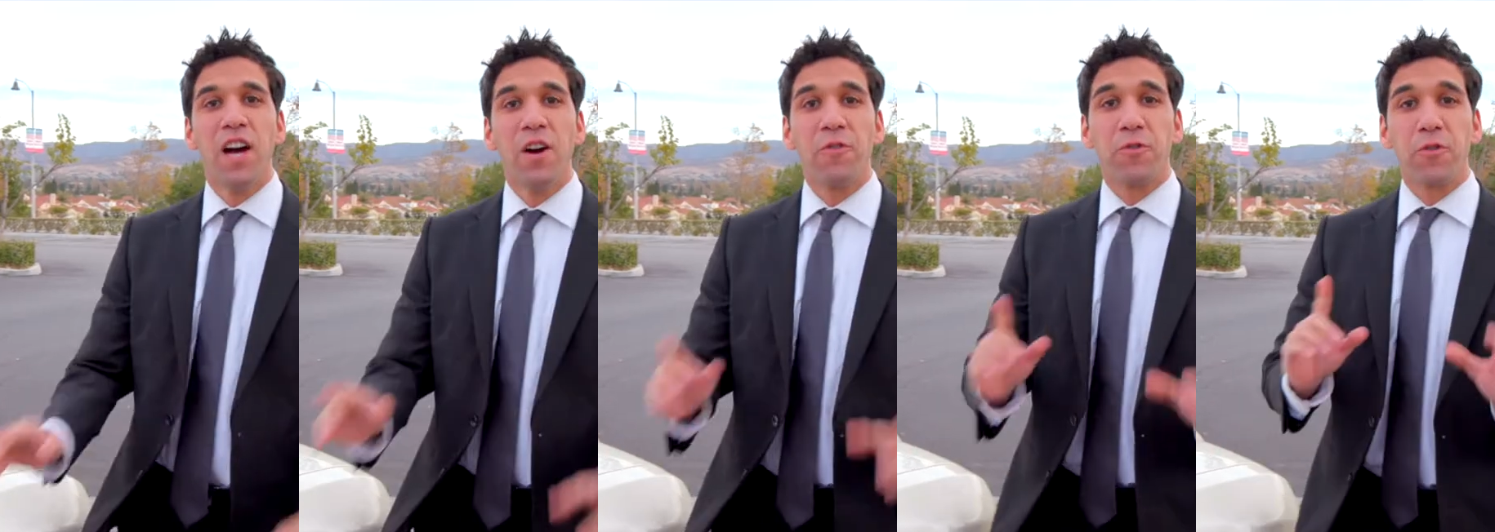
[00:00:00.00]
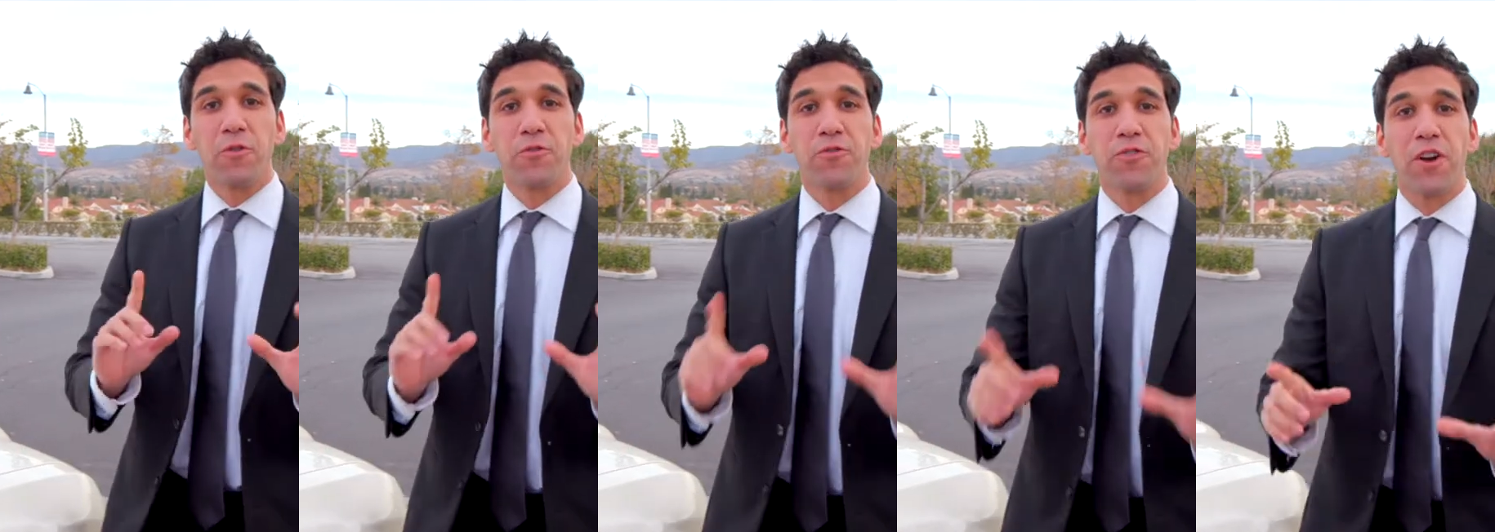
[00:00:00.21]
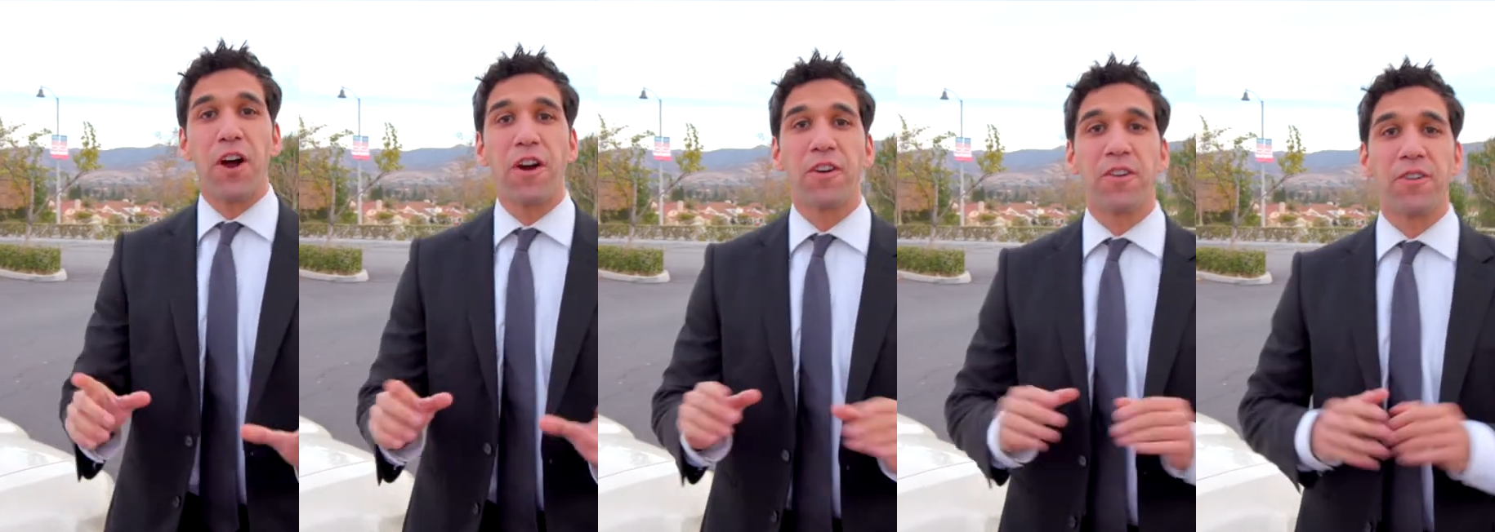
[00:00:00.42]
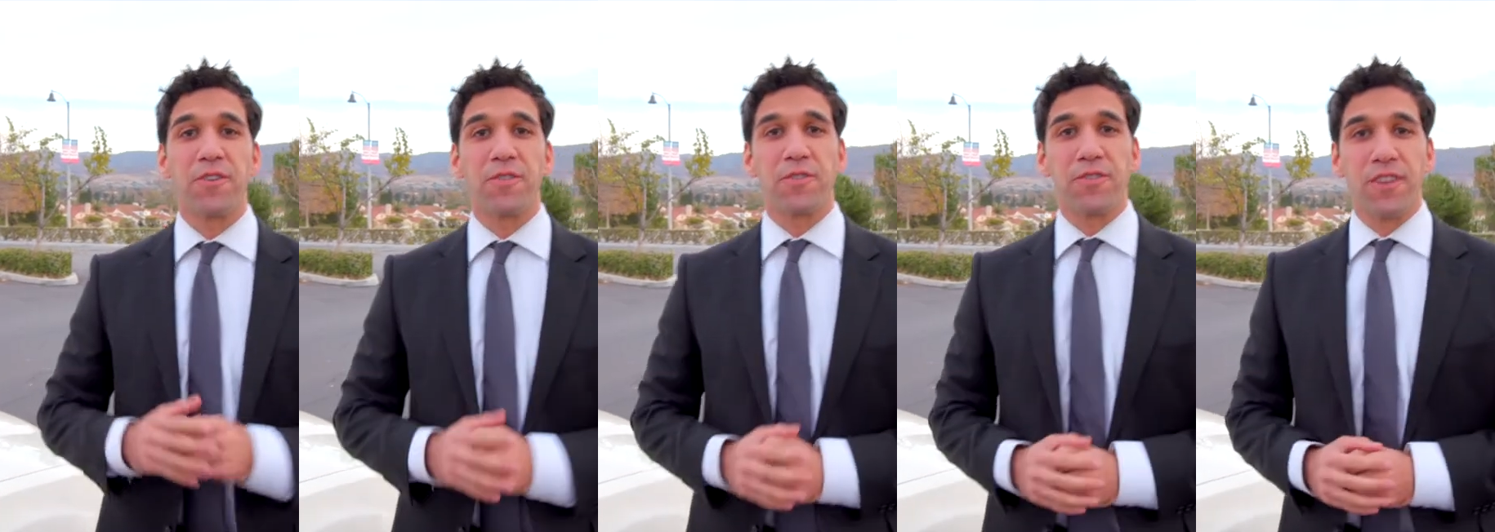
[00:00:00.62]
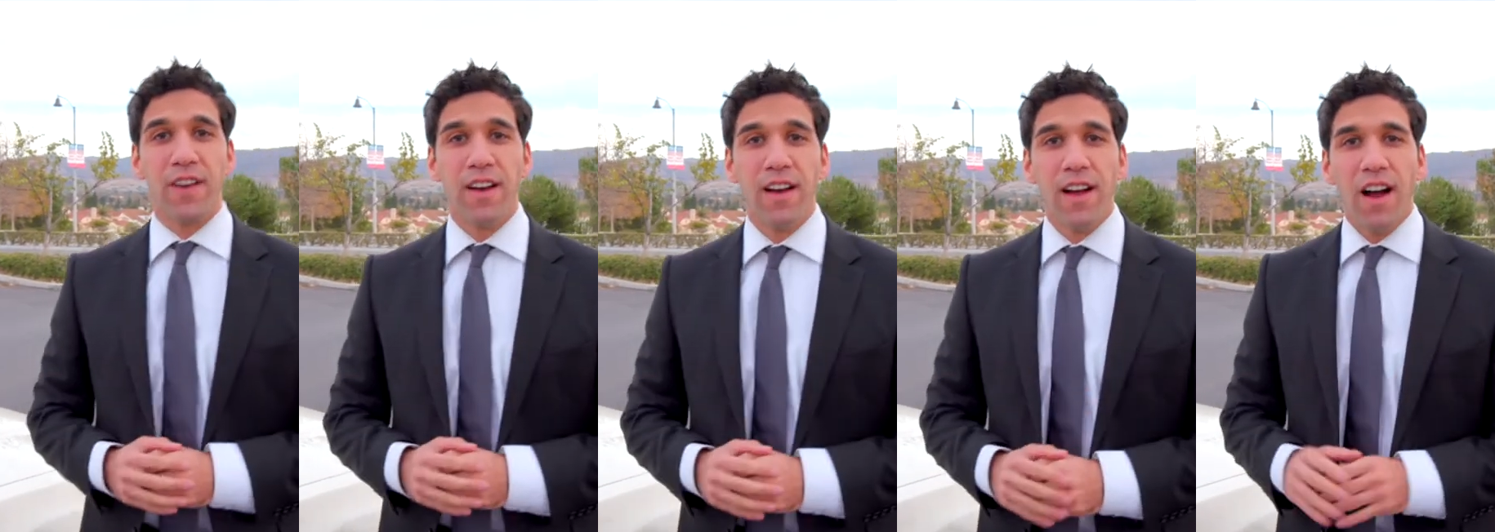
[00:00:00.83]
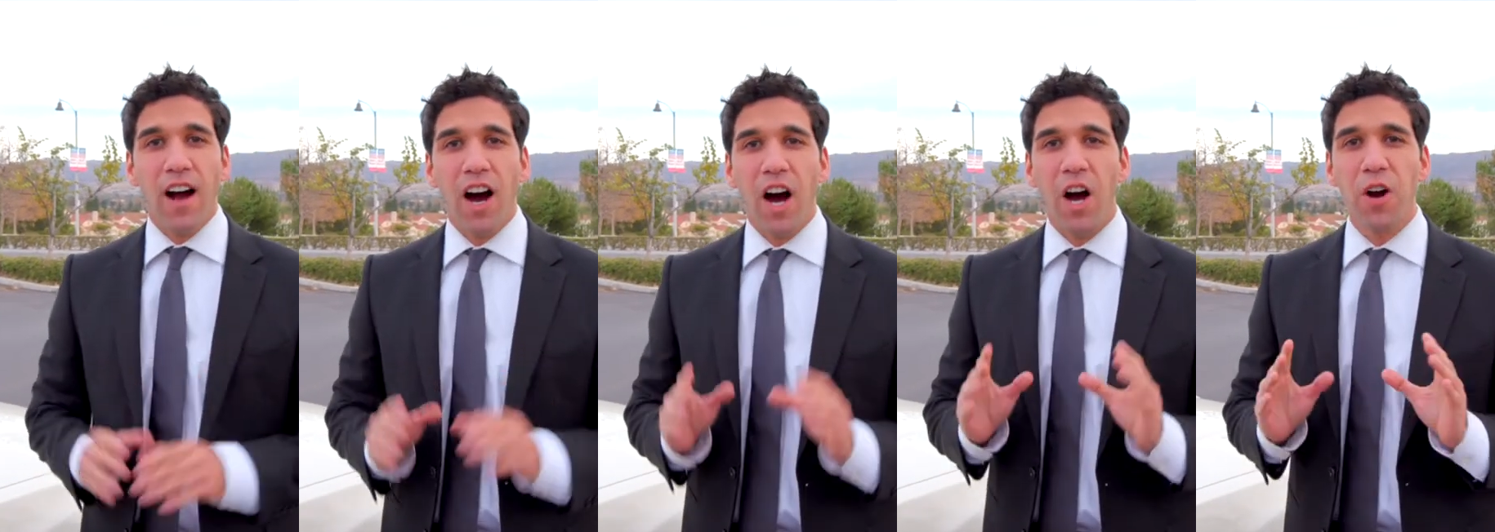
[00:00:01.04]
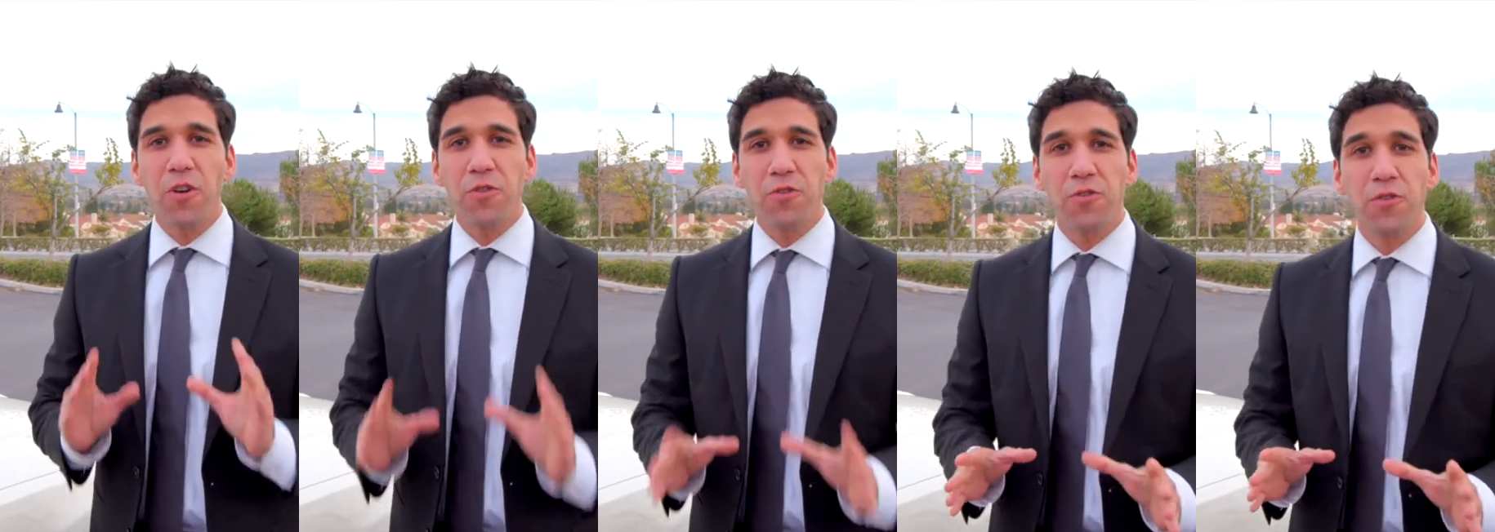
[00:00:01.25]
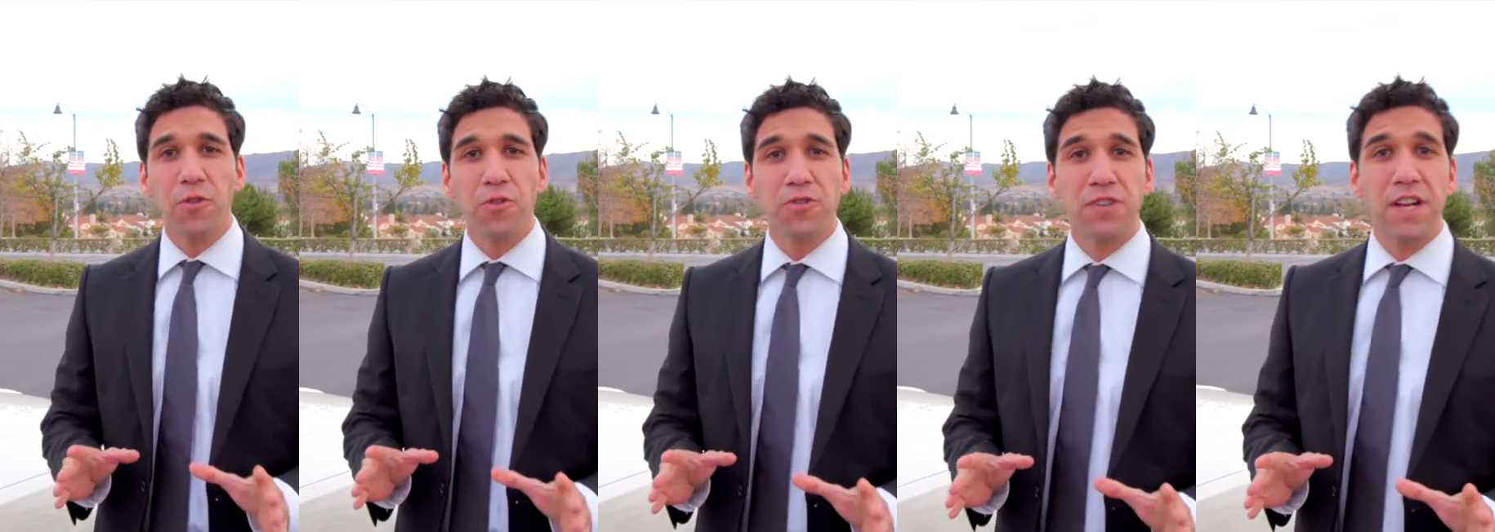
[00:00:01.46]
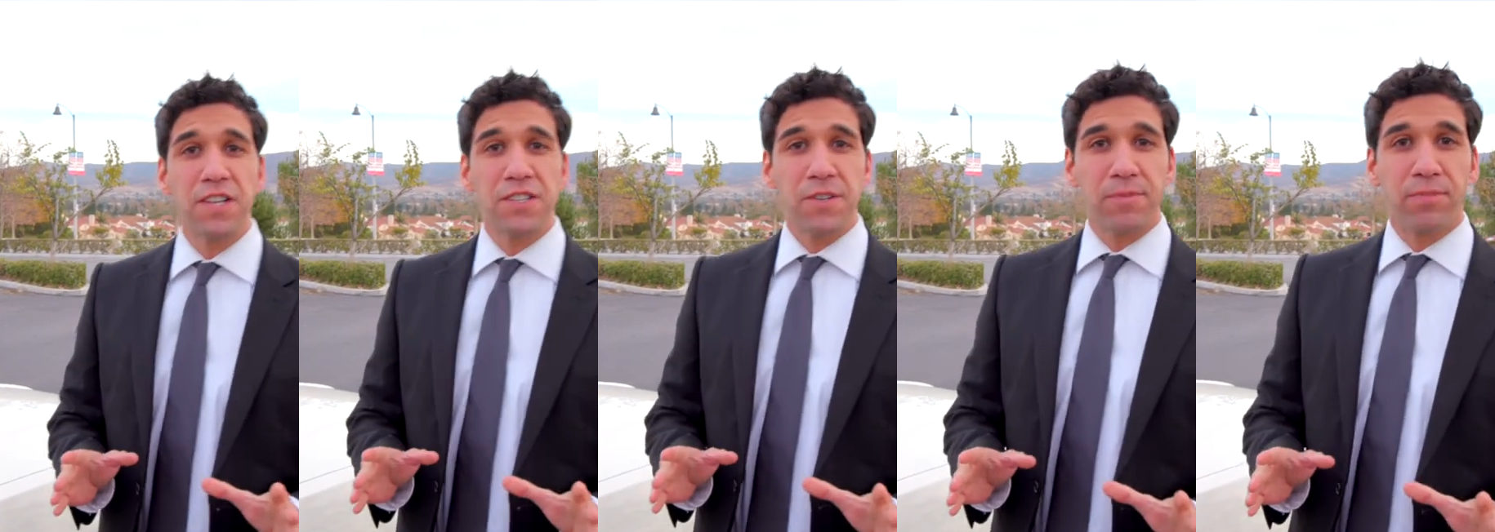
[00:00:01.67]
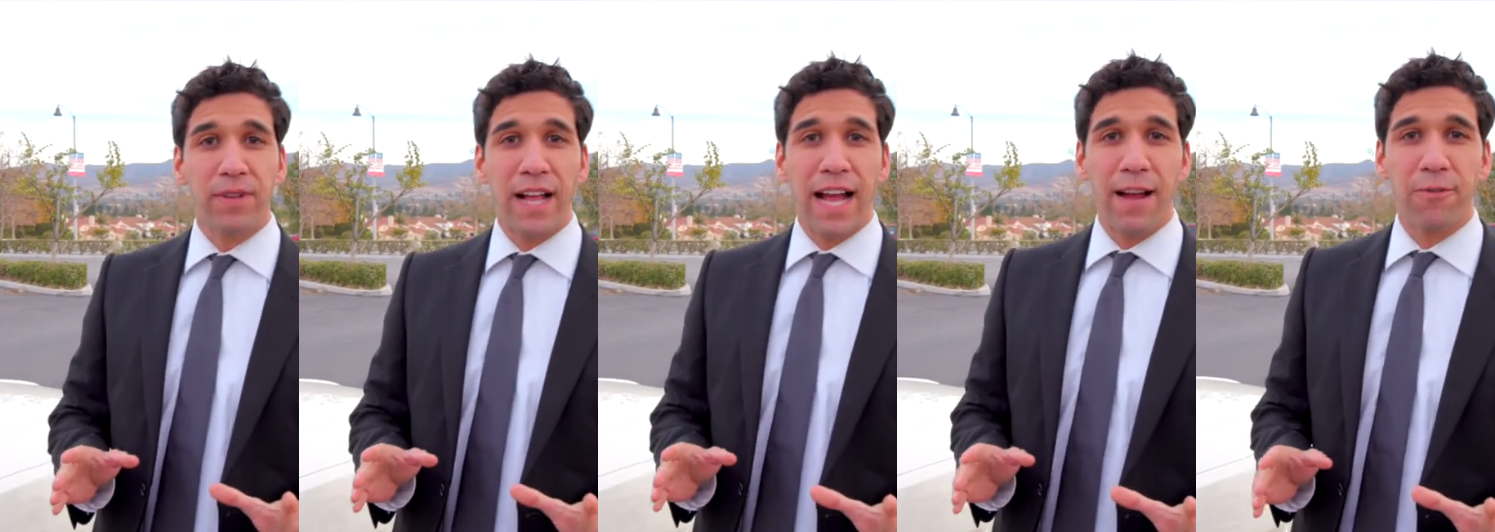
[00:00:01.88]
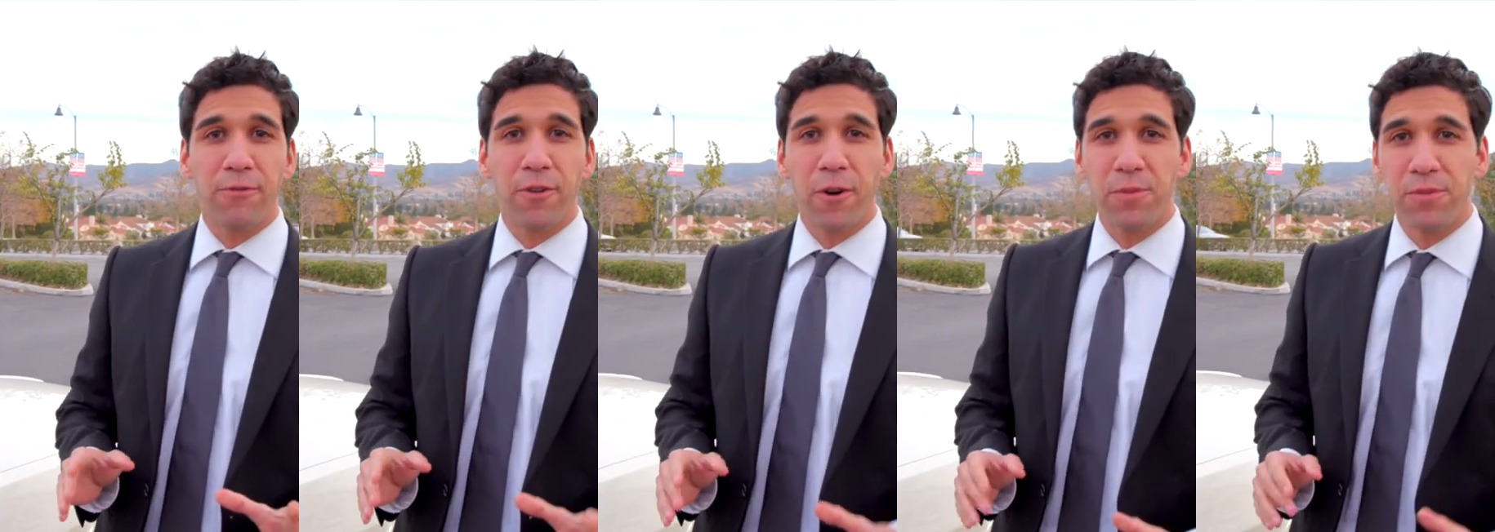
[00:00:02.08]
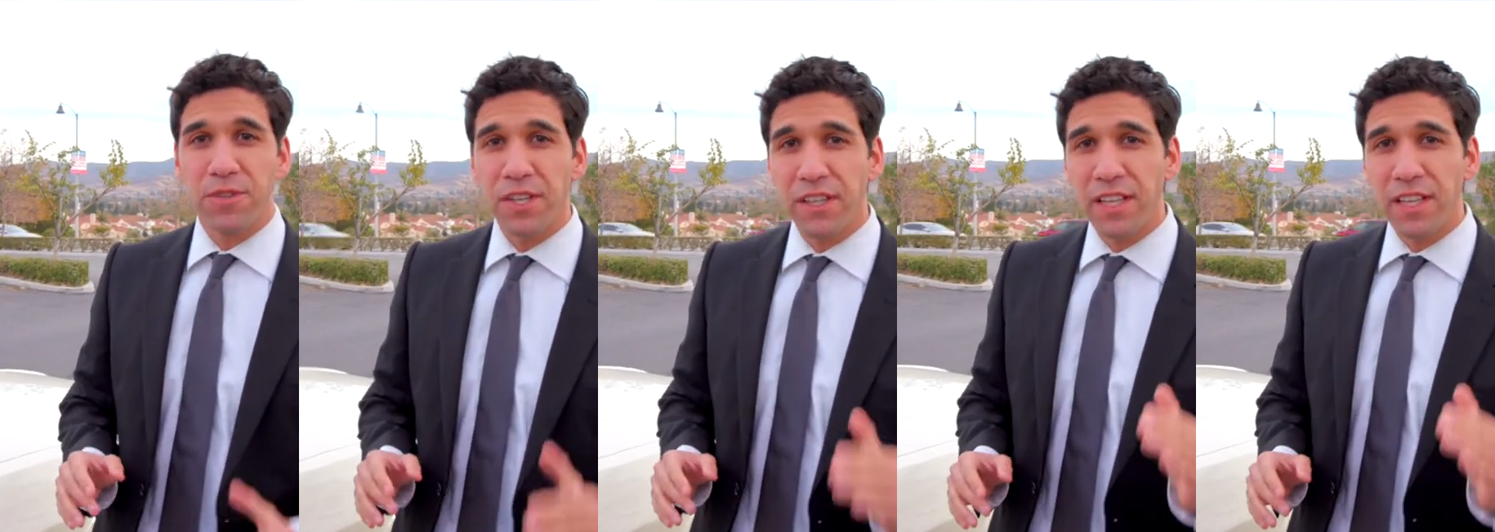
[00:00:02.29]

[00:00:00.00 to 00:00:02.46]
For starters, our search engine platform